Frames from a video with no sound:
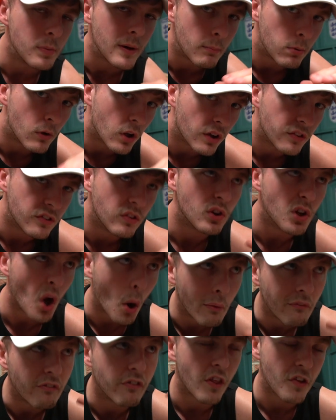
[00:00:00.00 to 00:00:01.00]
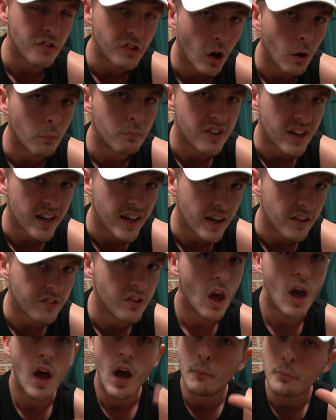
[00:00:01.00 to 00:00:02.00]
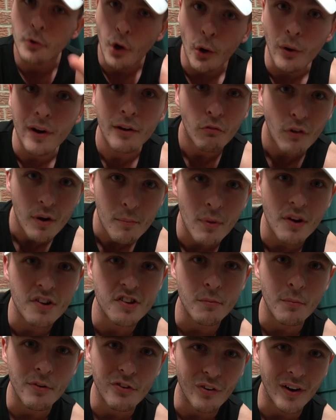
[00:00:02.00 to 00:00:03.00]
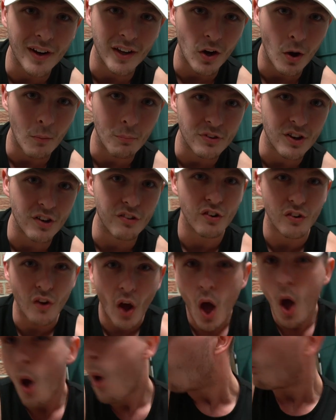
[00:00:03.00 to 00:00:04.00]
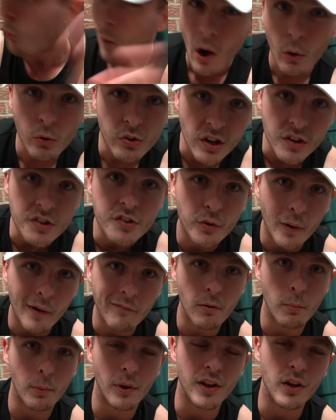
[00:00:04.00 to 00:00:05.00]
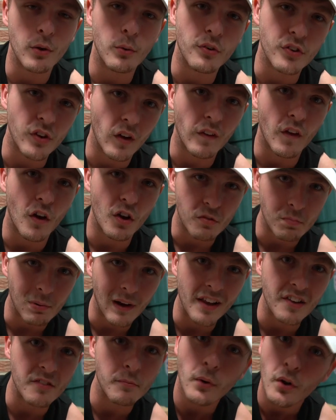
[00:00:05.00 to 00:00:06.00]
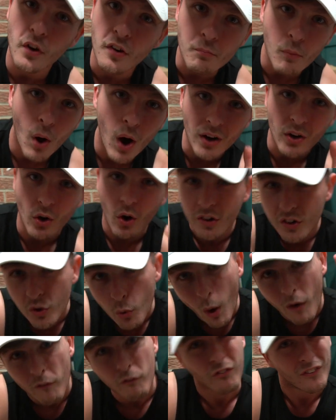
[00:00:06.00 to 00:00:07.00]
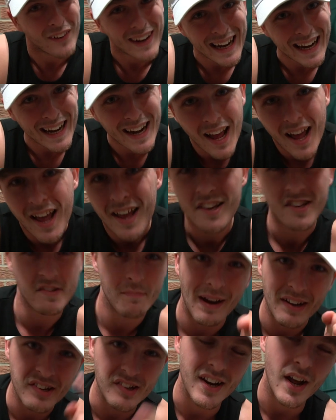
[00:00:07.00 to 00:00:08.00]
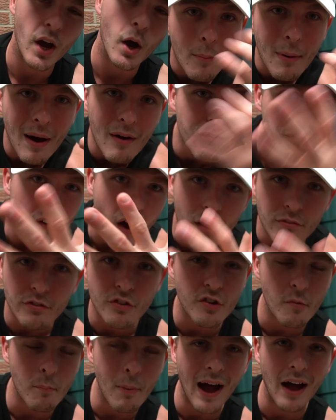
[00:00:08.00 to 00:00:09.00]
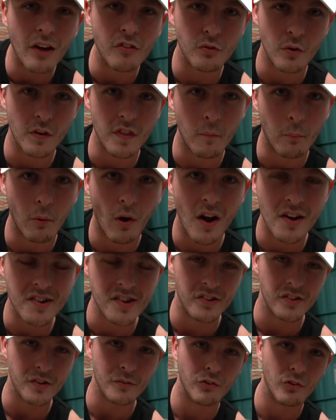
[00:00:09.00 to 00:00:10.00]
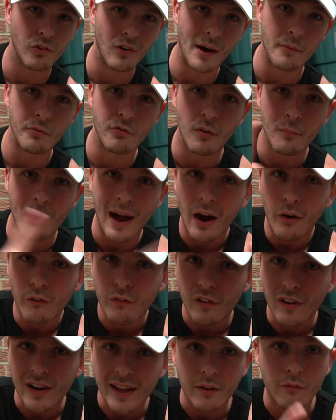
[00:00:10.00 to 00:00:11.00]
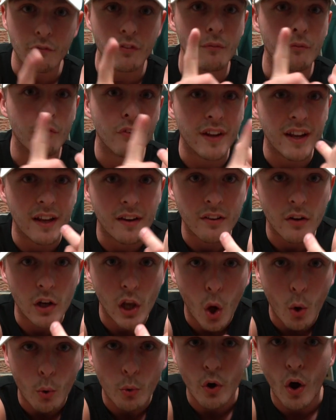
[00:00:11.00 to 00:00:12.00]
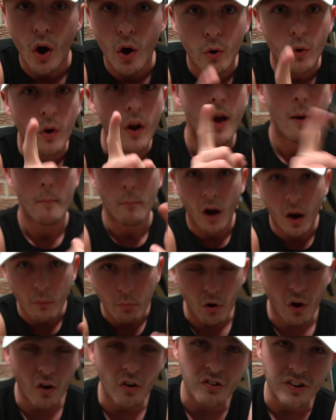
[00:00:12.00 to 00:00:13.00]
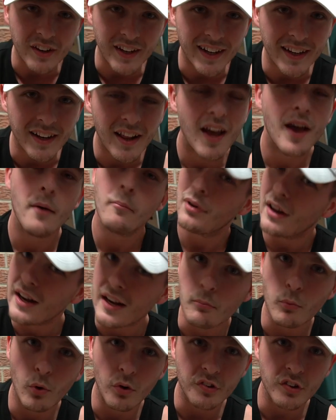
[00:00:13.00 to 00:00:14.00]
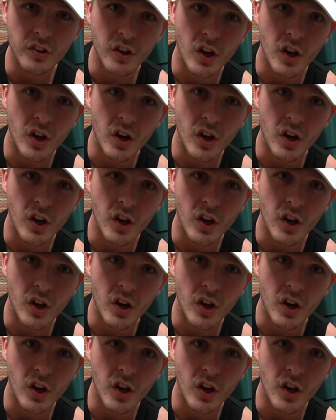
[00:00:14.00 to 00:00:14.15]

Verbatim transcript: people are going for the top tiers. I'm currently running my summer shredding competition. Well done to everybody who is on those plans because my god, you are frigging smashing it. About £500 worth of prizes up for grabs from Alphalete, from frigging LoDough, My Protein, plenty more to